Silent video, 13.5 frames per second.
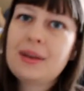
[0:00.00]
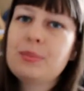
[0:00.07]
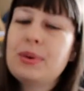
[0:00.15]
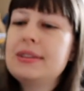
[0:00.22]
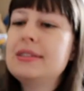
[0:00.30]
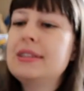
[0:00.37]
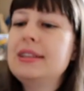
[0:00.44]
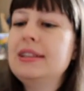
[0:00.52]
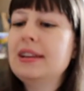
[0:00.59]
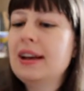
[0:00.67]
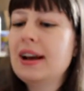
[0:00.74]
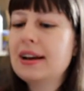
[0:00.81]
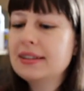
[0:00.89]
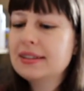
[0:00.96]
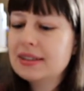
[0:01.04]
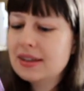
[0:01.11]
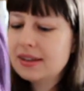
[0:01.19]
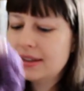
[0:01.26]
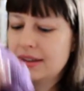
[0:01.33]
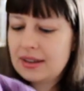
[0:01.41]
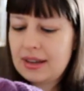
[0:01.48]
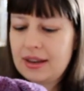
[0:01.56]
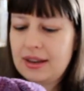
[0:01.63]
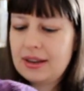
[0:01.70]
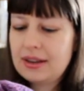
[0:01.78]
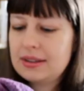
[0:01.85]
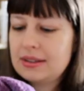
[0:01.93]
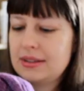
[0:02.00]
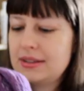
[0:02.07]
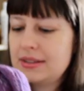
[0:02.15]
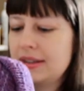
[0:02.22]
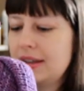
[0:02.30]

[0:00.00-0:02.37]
by C. de Garte, and